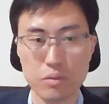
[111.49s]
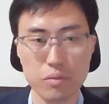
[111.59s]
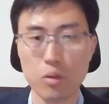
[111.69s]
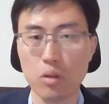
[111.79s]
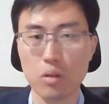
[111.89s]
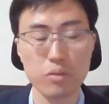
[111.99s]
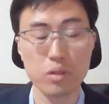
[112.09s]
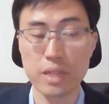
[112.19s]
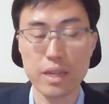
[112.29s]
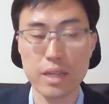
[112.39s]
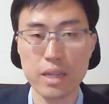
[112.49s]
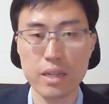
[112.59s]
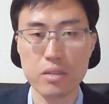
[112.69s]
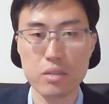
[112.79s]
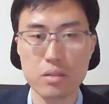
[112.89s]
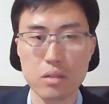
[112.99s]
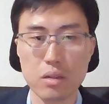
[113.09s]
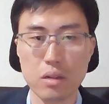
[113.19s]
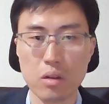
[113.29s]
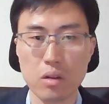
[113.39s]
for decades,
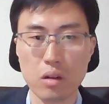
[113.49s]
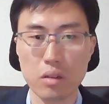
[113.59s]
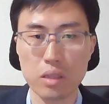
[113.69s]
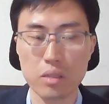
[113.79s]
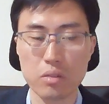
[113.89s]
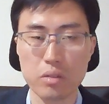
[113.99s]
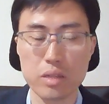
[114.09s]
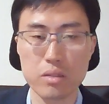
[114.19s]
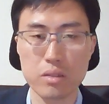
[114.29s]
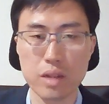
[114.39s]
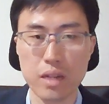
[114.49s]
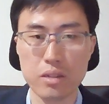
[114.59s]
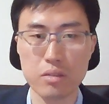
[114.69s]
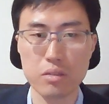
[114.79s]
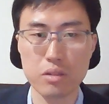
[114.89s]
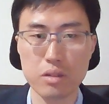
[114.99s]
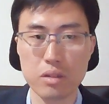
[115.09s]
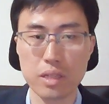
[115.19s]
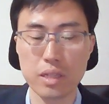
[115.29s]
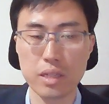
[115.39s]
according to its national
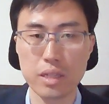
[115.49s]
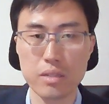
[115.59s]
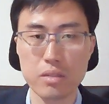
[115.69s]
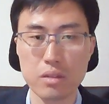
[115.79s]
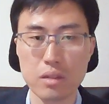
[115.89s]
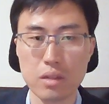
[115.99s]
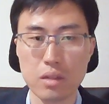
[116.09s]
security needs.